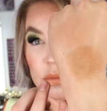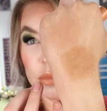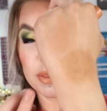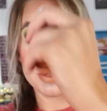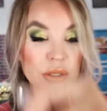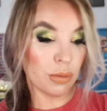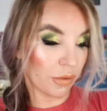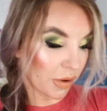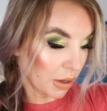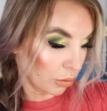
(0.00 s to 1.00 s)
But they do
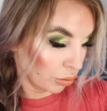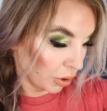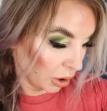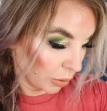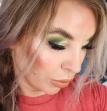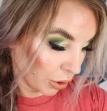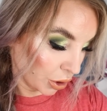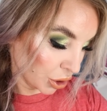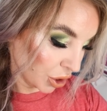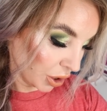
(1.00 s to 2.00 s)
provide a really pretty
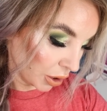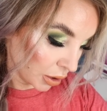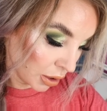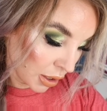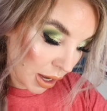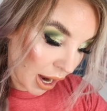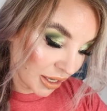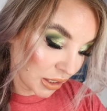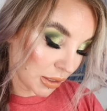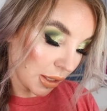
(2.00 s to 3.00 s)
sheen. I
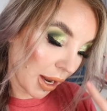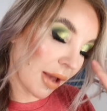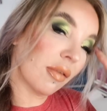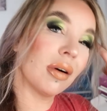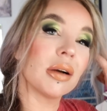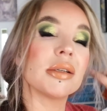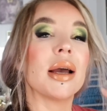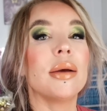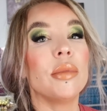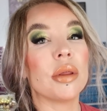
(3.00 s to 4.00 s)
just, I have a hard
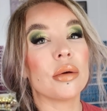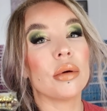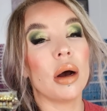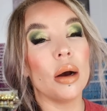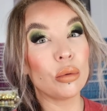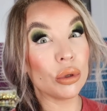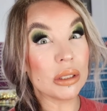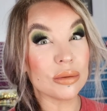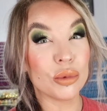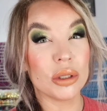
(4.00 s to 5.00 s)
time with uh,
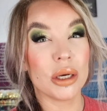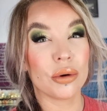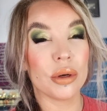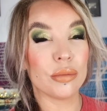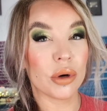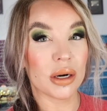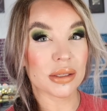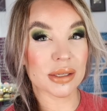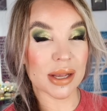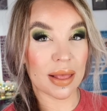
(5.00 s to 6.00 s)
really emollient cream products
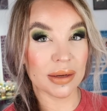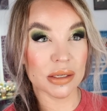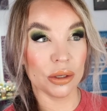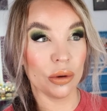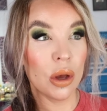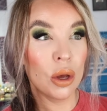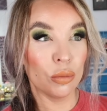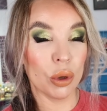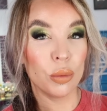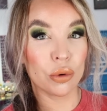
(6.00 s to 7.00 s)
because I like to
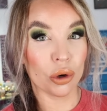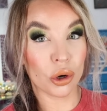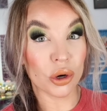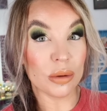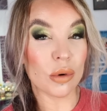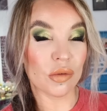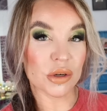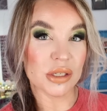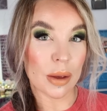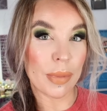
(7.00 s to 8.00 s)
put cream over
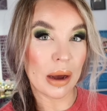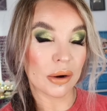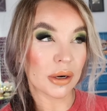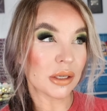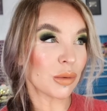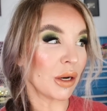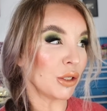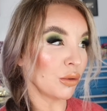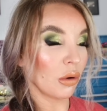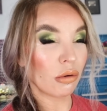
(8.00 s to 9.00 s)
set powder because when I
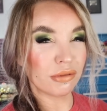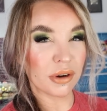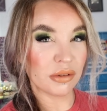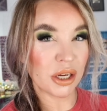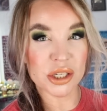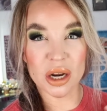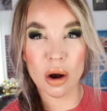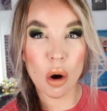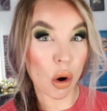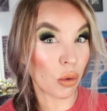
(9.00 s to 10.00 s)
do it over foundation, it
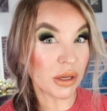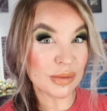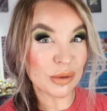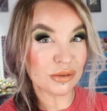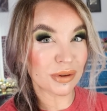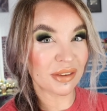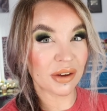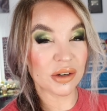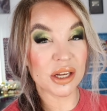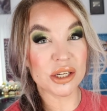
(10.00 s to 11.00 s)
always moves my
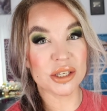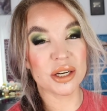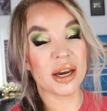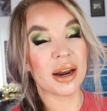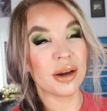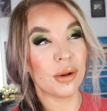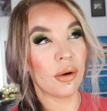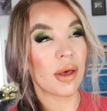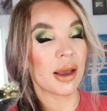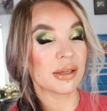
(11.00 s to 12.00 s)
foundation. And I
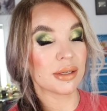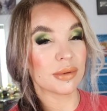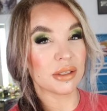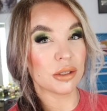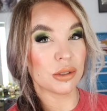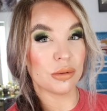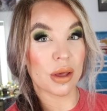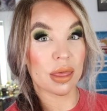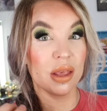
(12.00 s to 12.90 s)
know that has something to do with